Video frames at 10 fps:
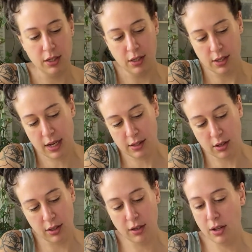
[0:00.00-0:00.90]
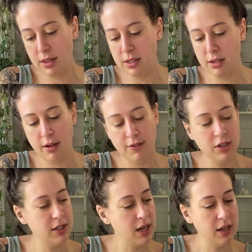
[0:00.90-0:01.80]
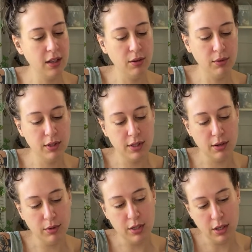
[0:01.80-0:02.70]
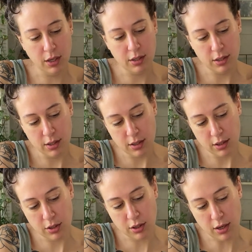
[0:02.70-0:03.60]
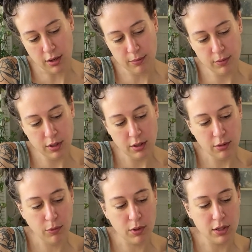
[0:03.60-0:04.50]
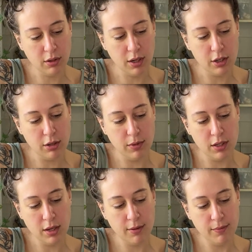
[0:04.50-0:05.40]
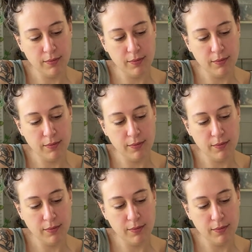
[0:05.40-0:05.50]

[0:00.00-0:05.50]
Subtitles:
These guys are a little on the softer side than the ones that we just trimmed, but we're still gonna trim these up.